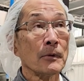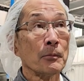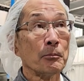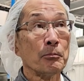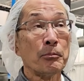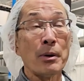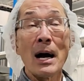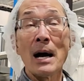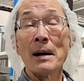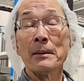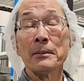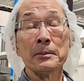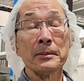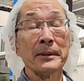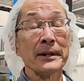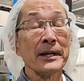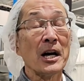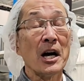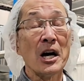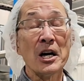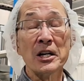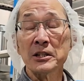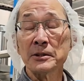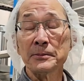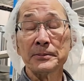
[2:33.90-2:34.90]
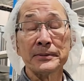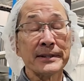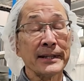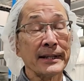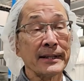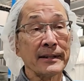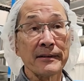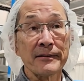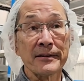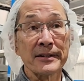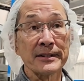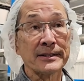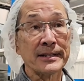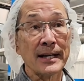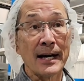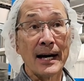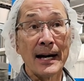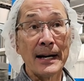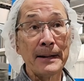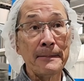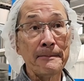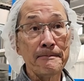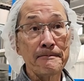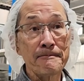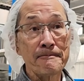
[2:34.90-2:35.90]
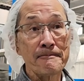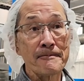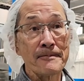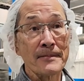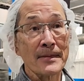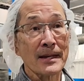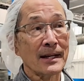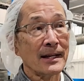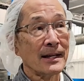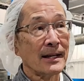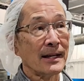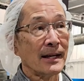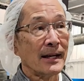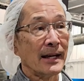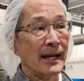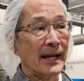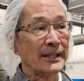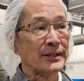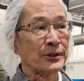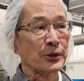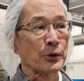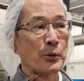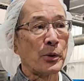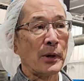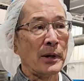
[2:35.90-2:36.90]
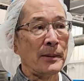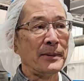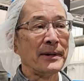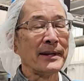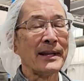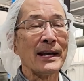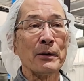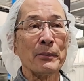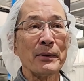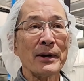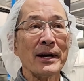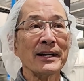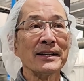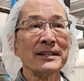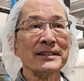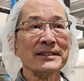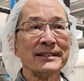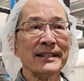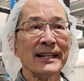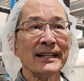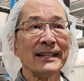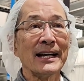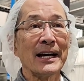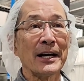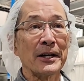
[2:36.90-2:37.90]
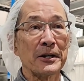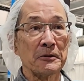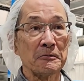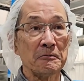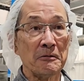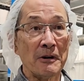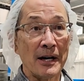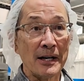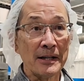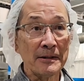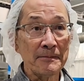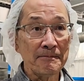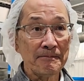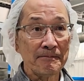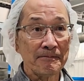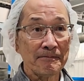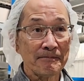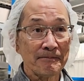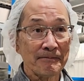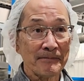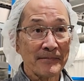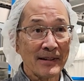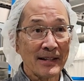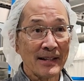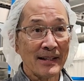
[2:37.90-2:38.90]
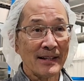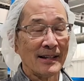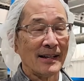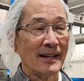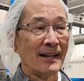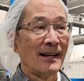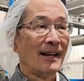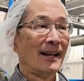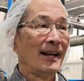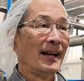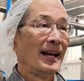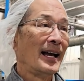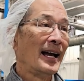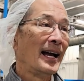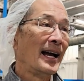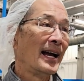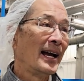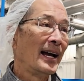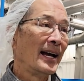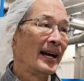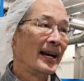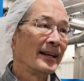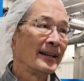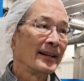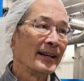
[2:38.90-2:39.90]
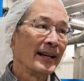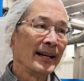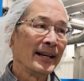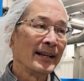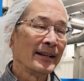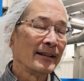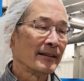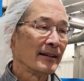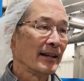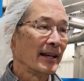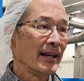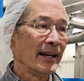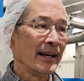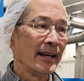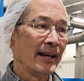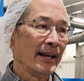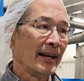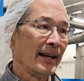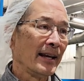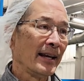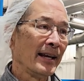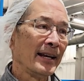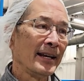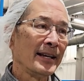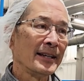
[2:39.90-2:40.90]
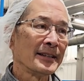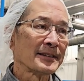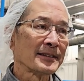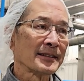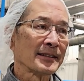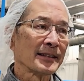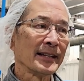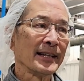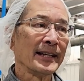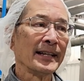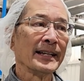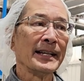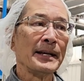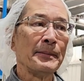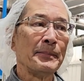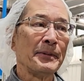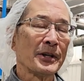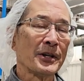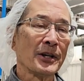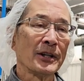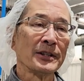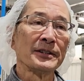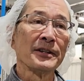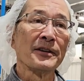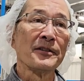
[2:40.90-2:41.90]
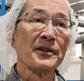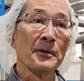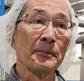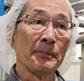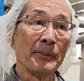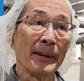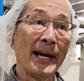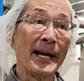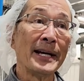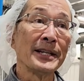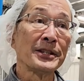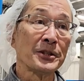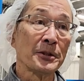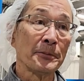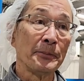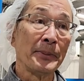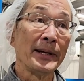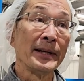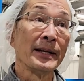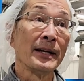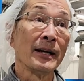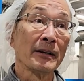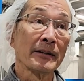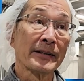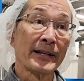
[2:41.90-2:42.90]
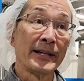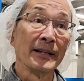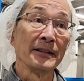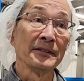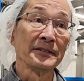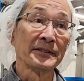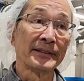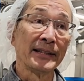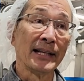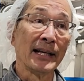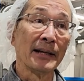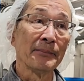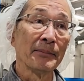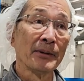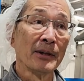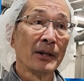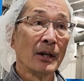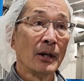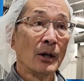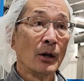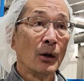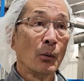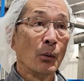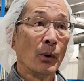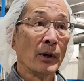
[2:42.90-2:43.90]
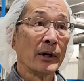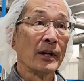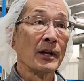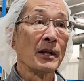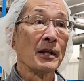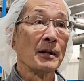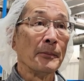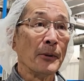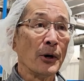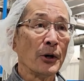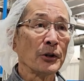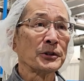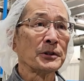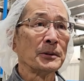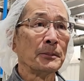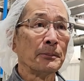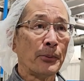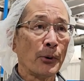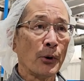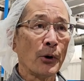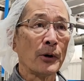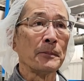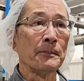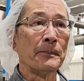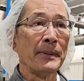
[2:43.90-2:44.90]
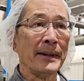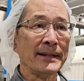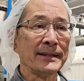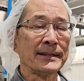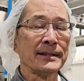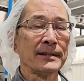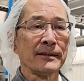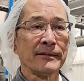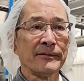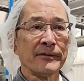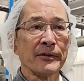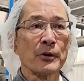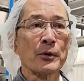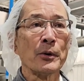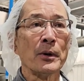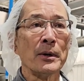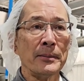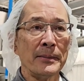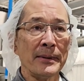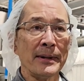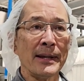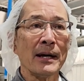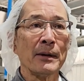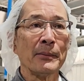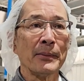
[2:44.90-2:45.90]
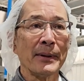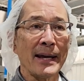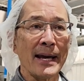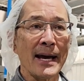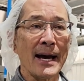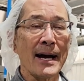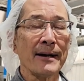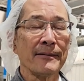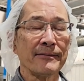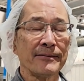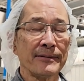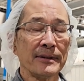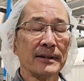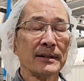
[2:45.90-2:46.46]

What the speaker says: probably 100% of the time. It's equipment that we understand how to run, and it is clearly, because of the Blancher being on kill step, one of the most important pieces of equipment that we have.